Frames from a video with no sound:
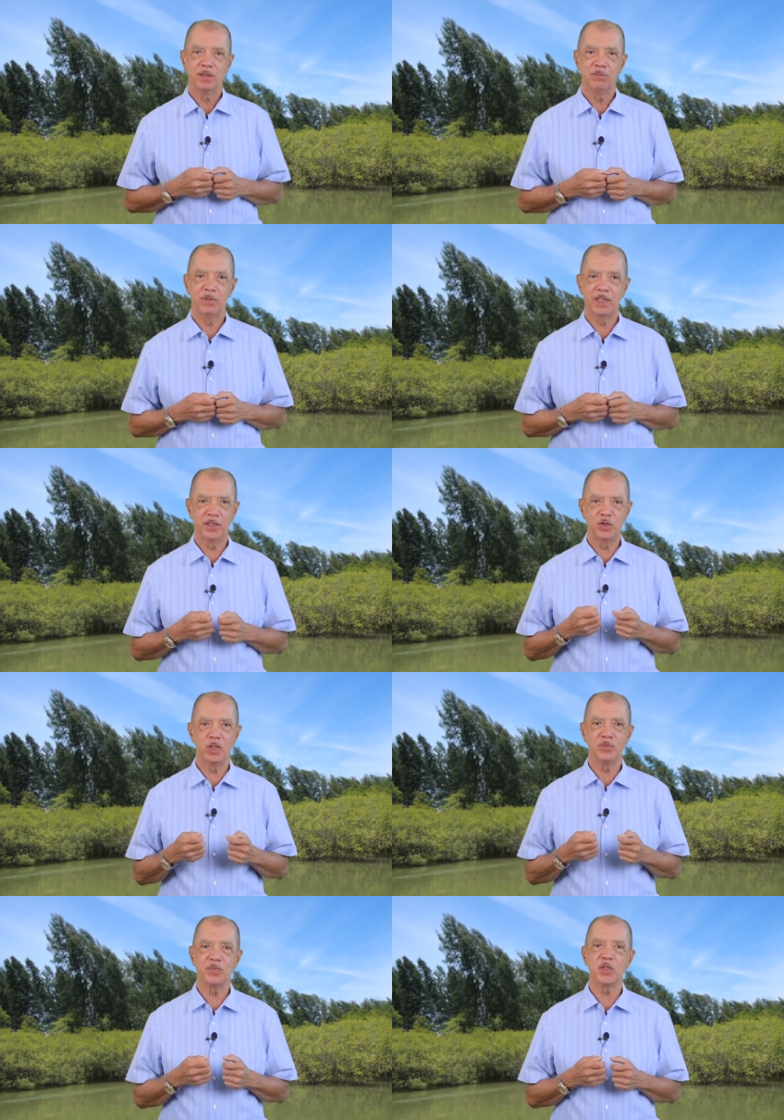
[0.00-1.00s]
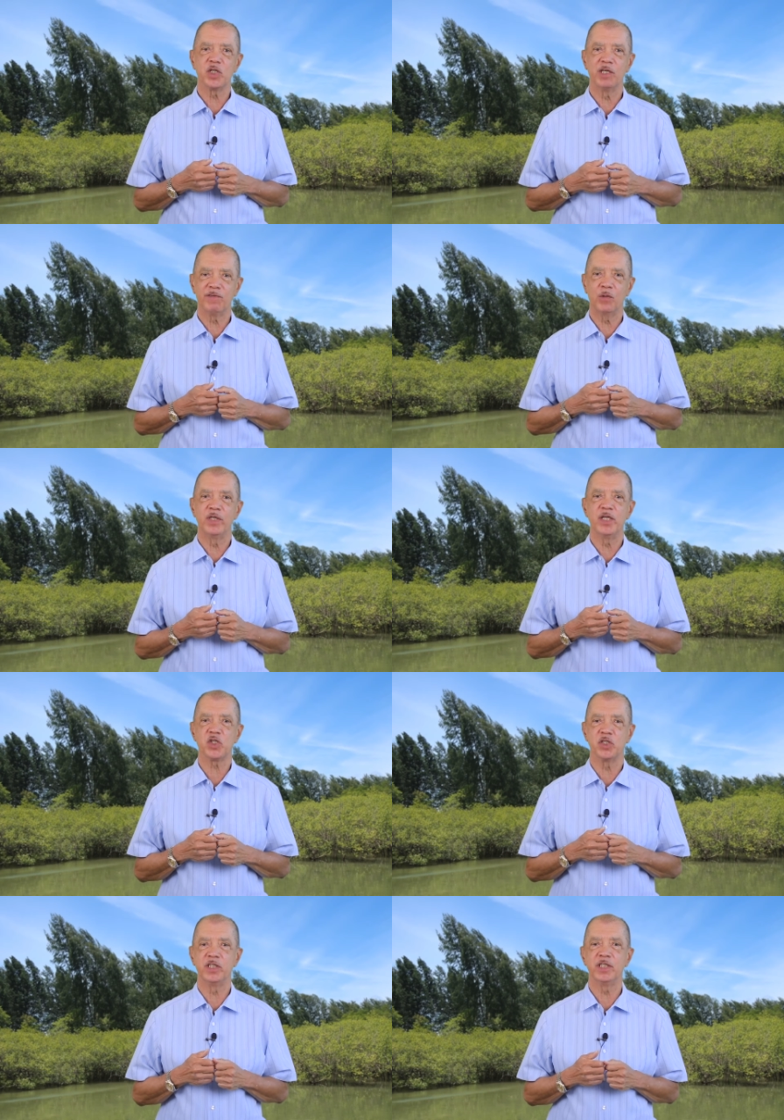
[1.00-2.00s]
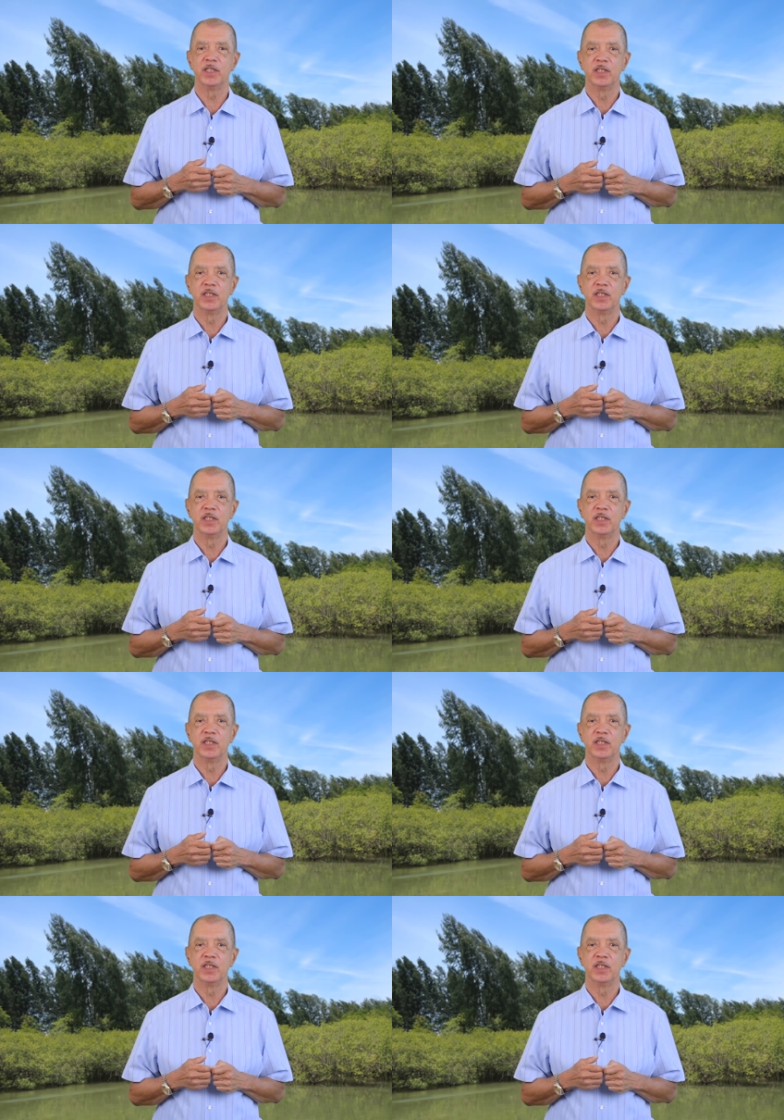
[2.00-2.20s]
by the James Michel Foundation